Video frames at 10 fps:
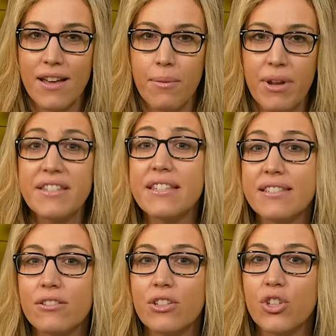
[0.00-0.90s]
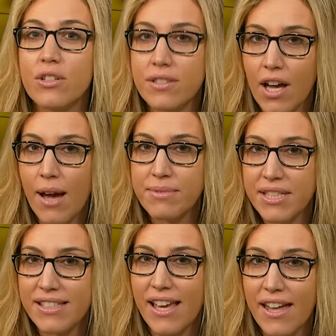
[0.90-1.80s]
But is it still a good time to
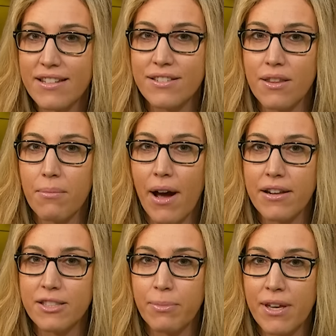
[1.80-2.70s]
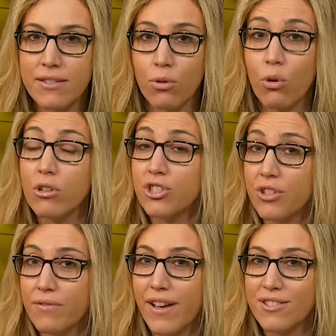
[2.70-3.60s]
get into the mining space, or
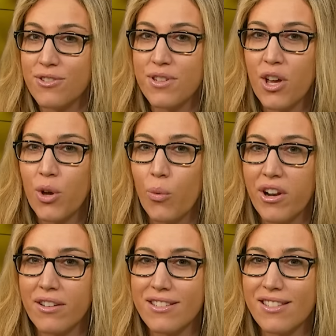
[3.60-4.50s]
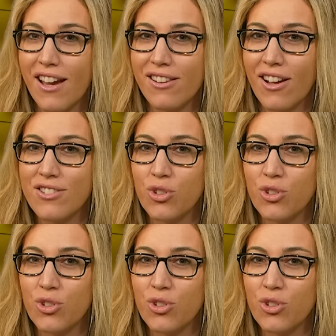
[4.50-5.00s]
should investors wait on the sidelines?